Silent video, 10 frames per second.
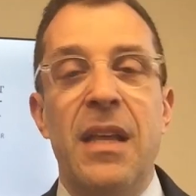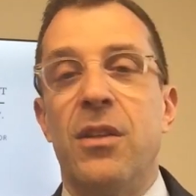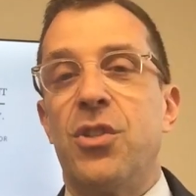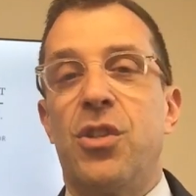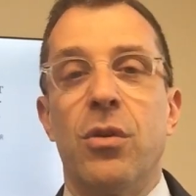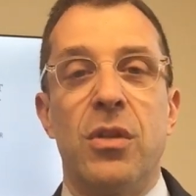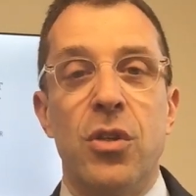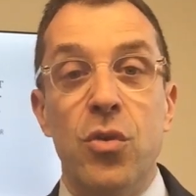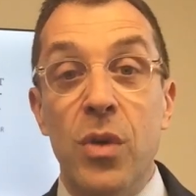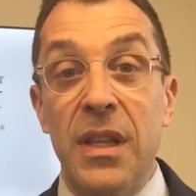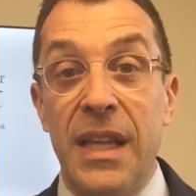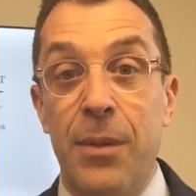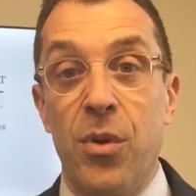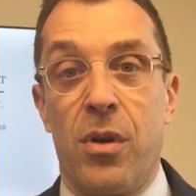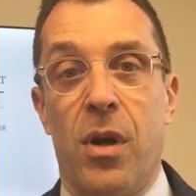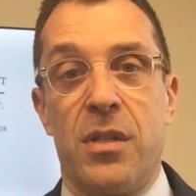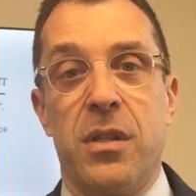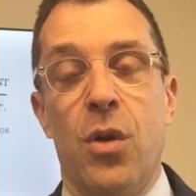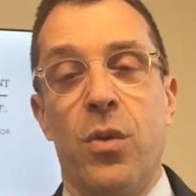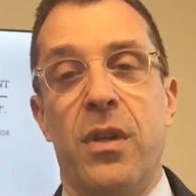This showed the unit labor costs
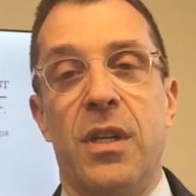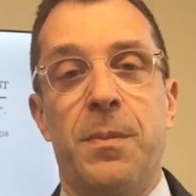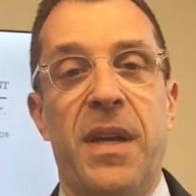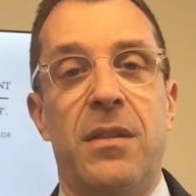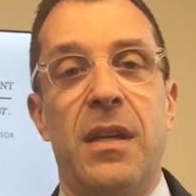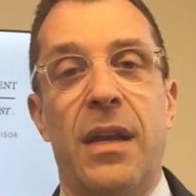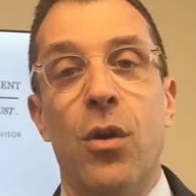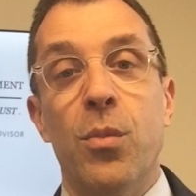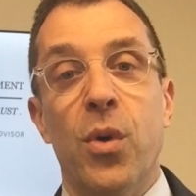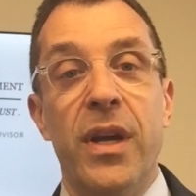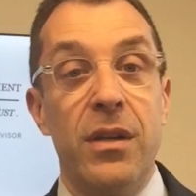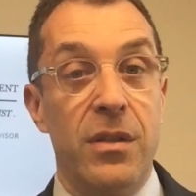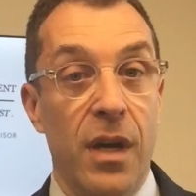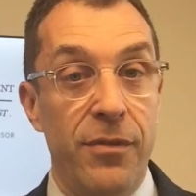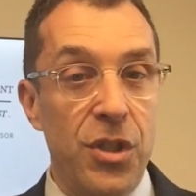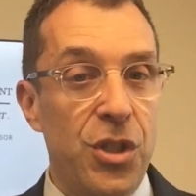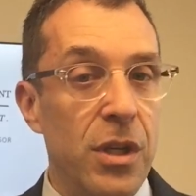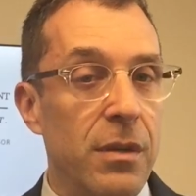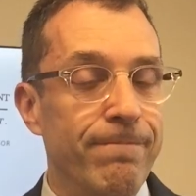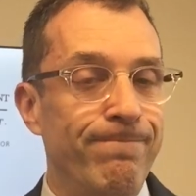lower than expected, and oh boy, dovish?
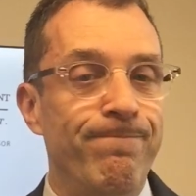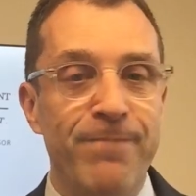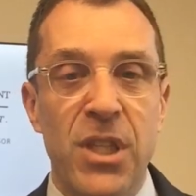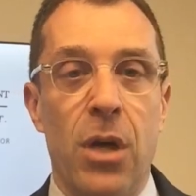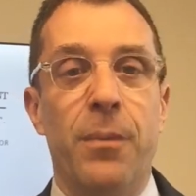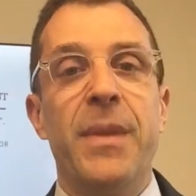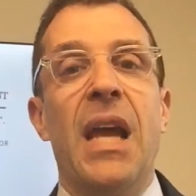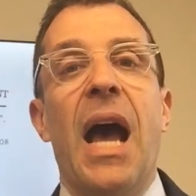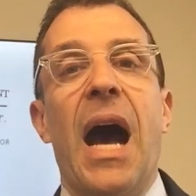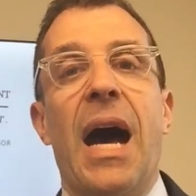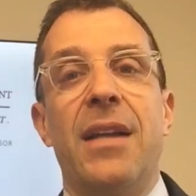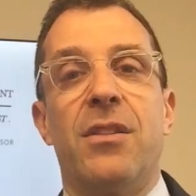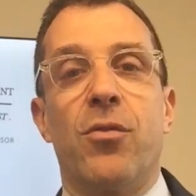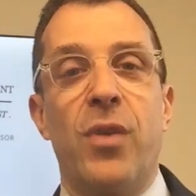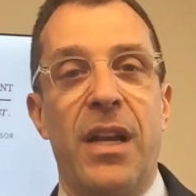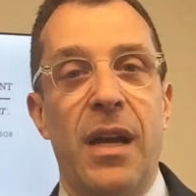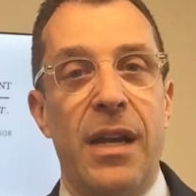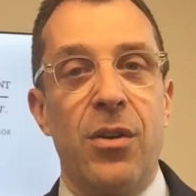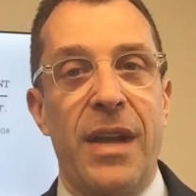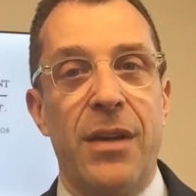No. Odds of a rate
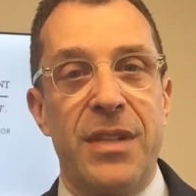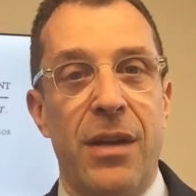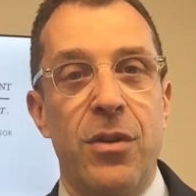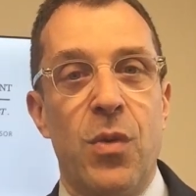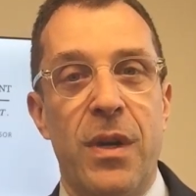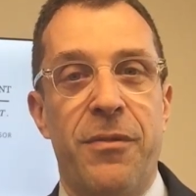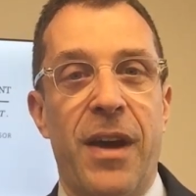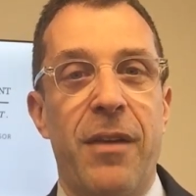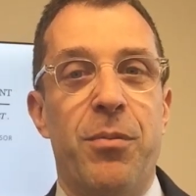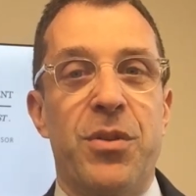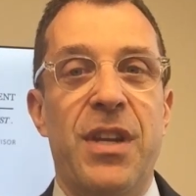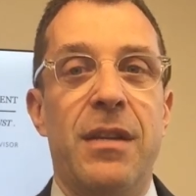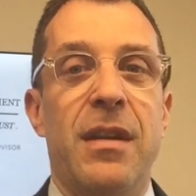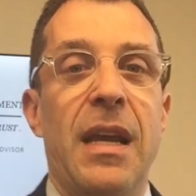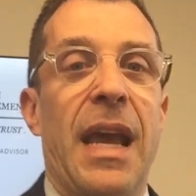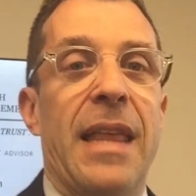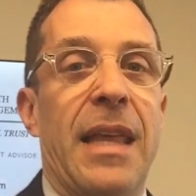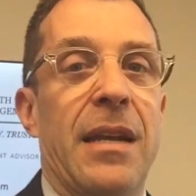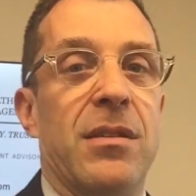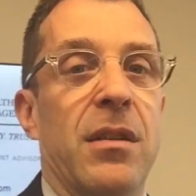hike are now down to 25%, and
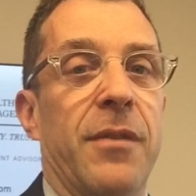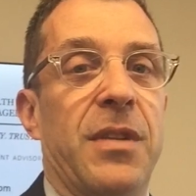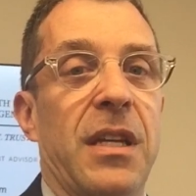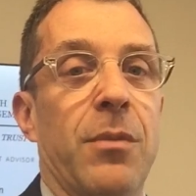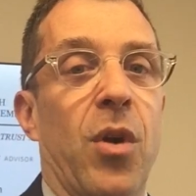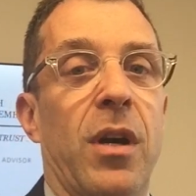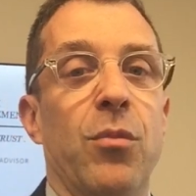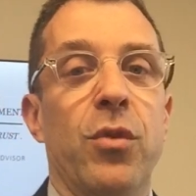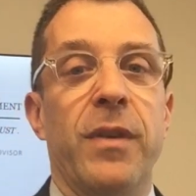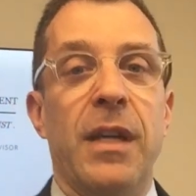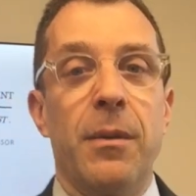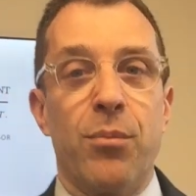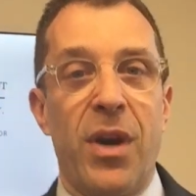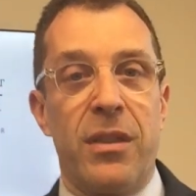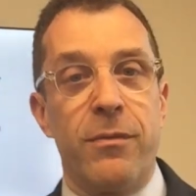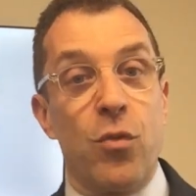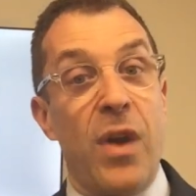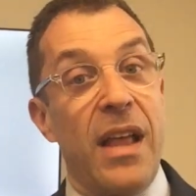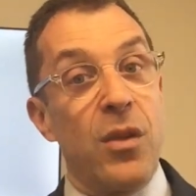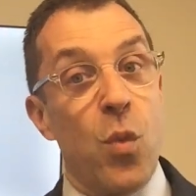that is enough to get the market moving. Breadth of the
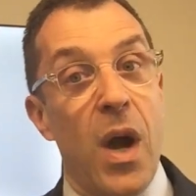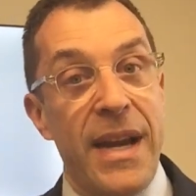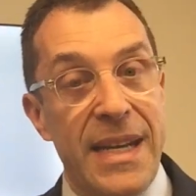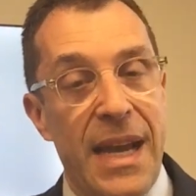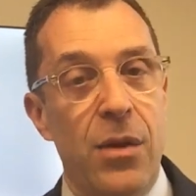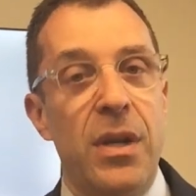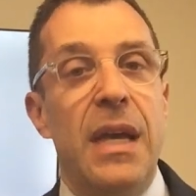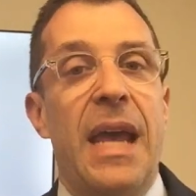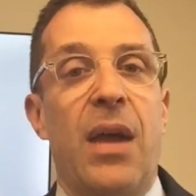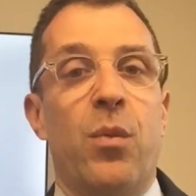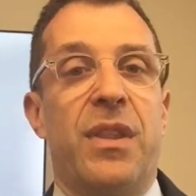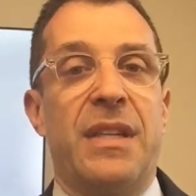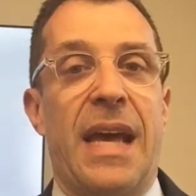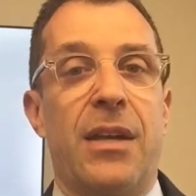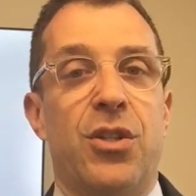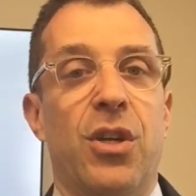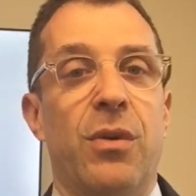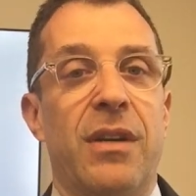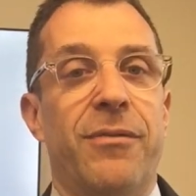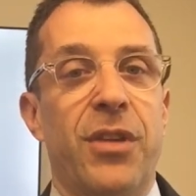rally widened out, and with the data
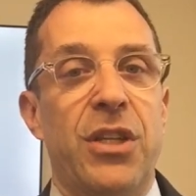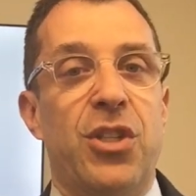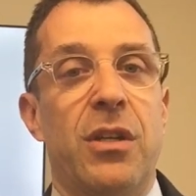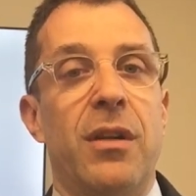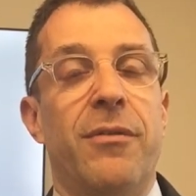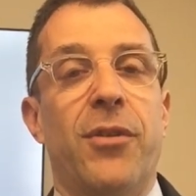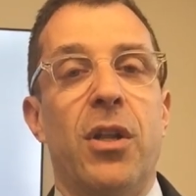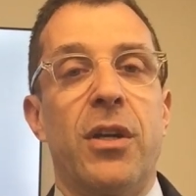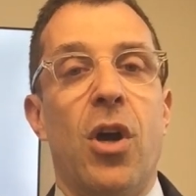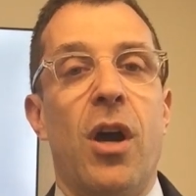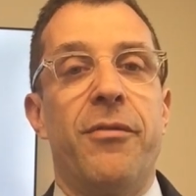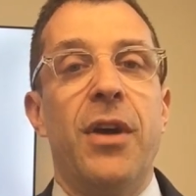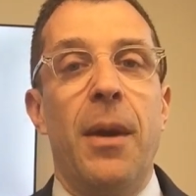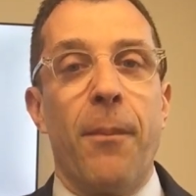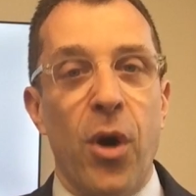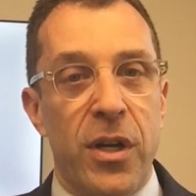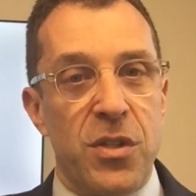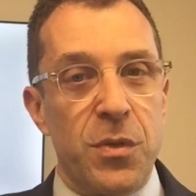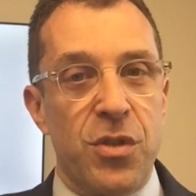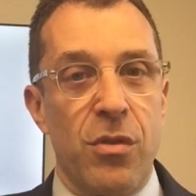showing inflation falling off, markets
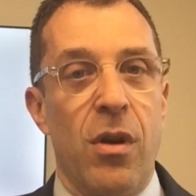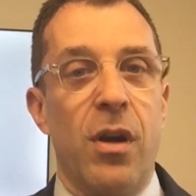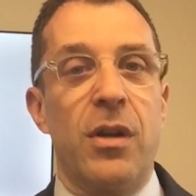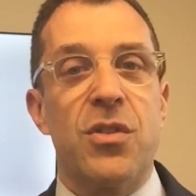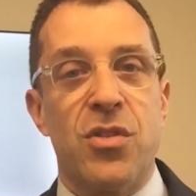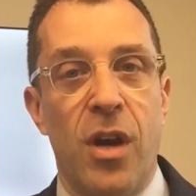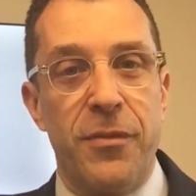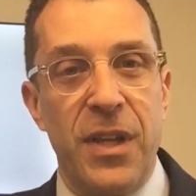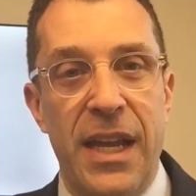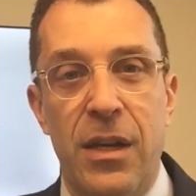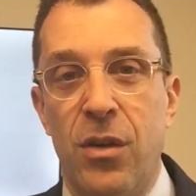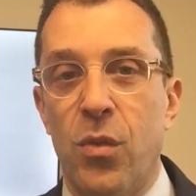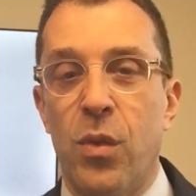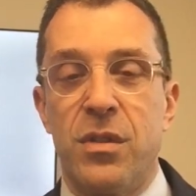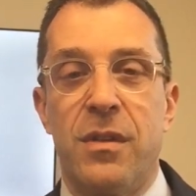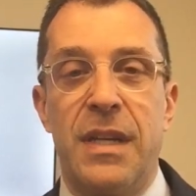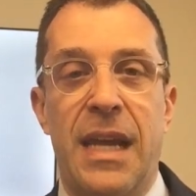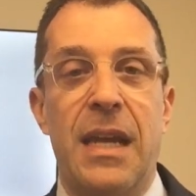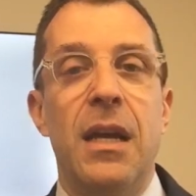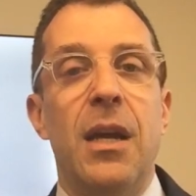were strong. Soft landing are the words of the
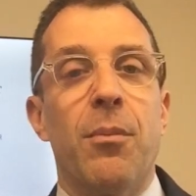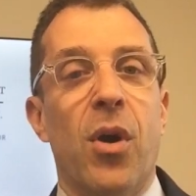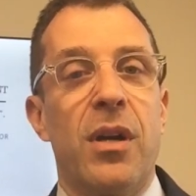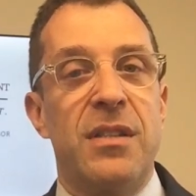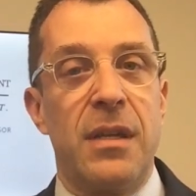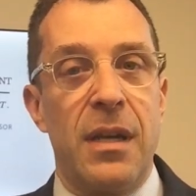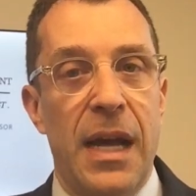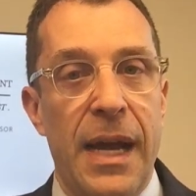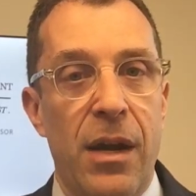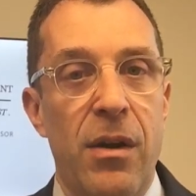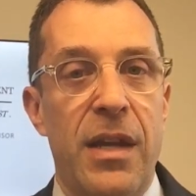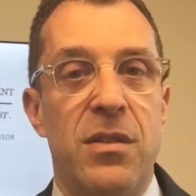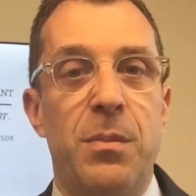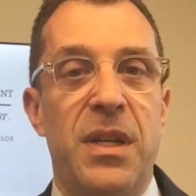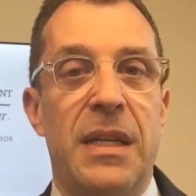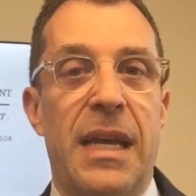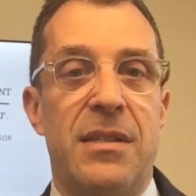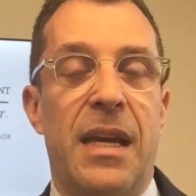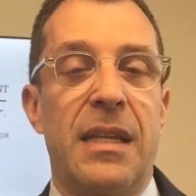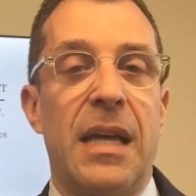day. Markets ended higher. S&P and
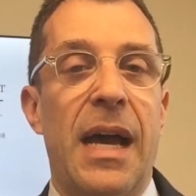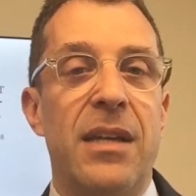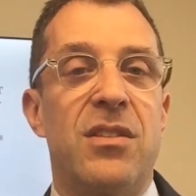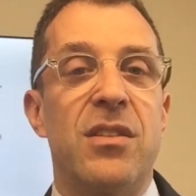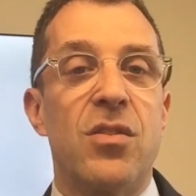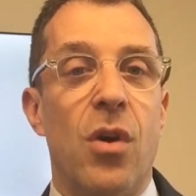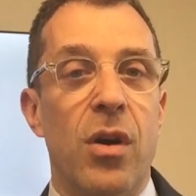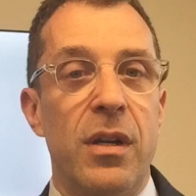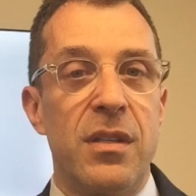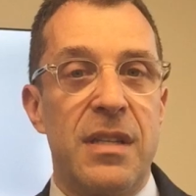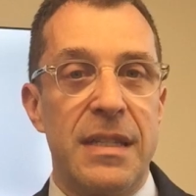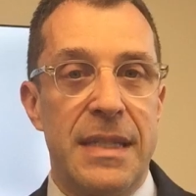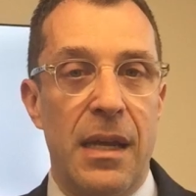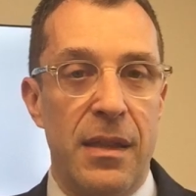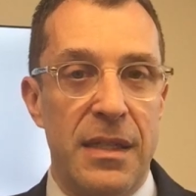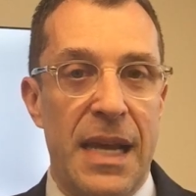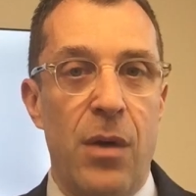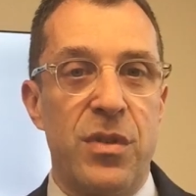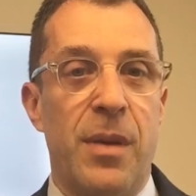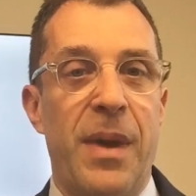Nasdaq at the highest since August. The Dow
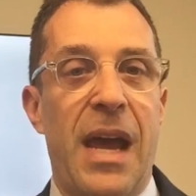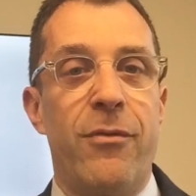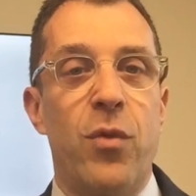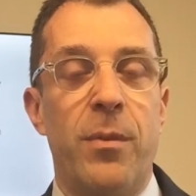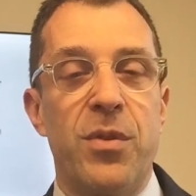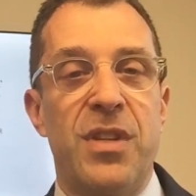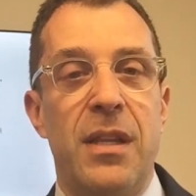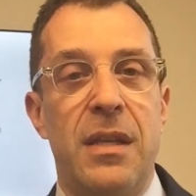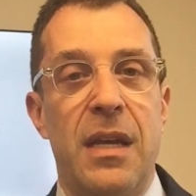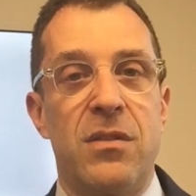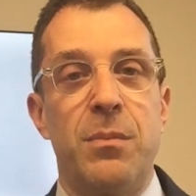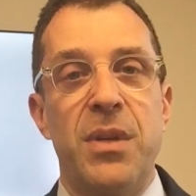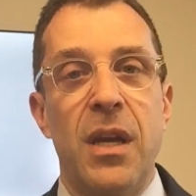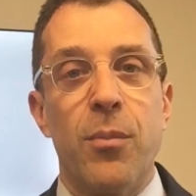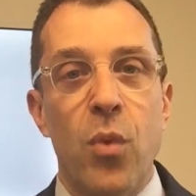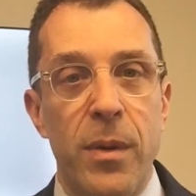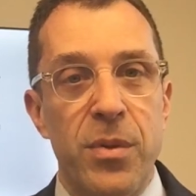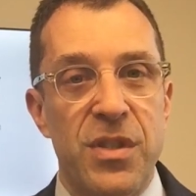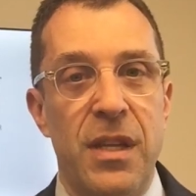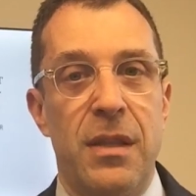was up 0.5%, the S&P up
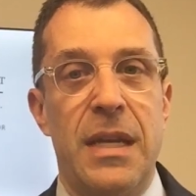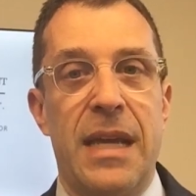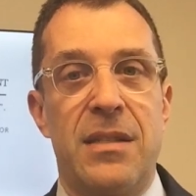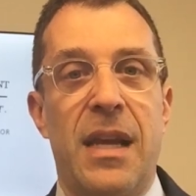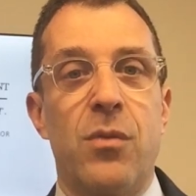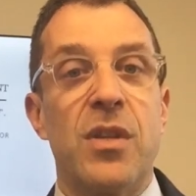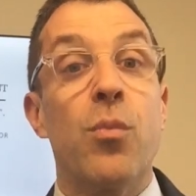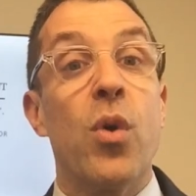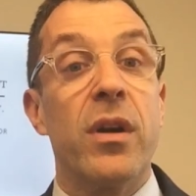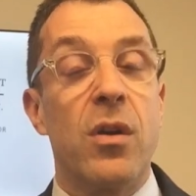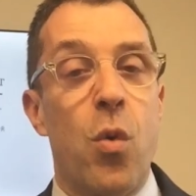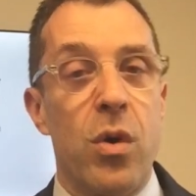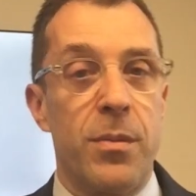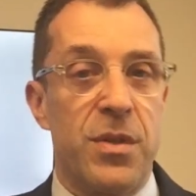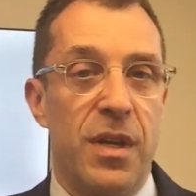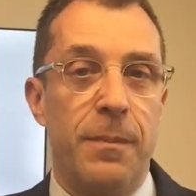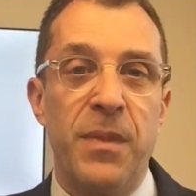1%, and the Nasdaq was up 1.25%.